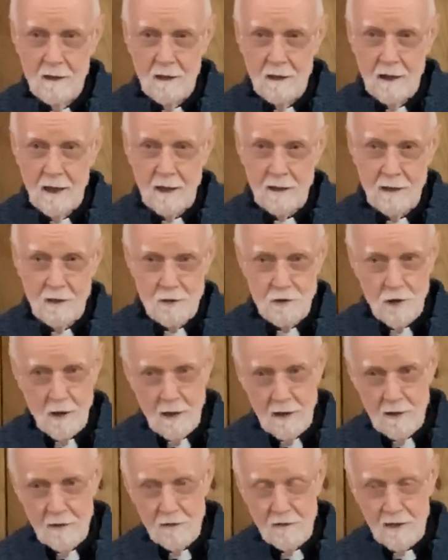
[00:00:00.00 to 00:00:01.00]
Like the
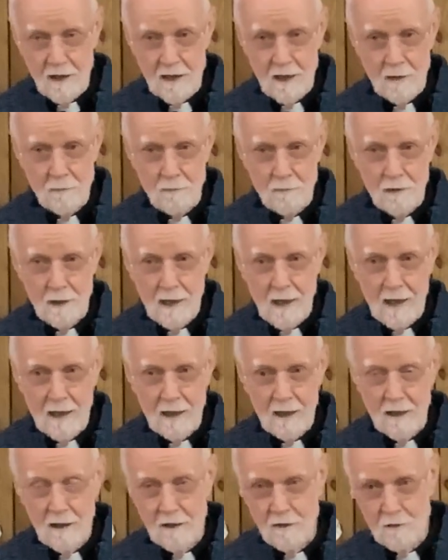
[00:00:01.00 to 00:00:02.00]
child is not even laying
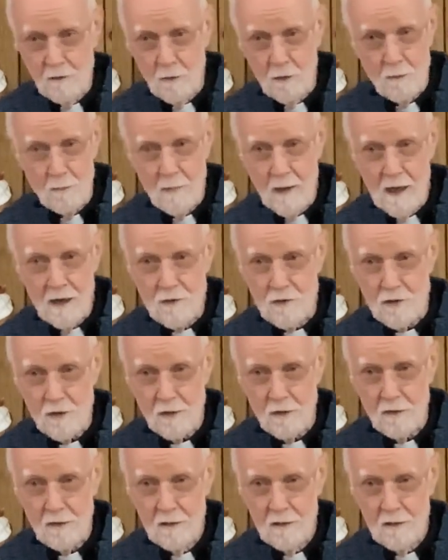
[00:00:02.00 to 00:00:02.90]
in his own manger.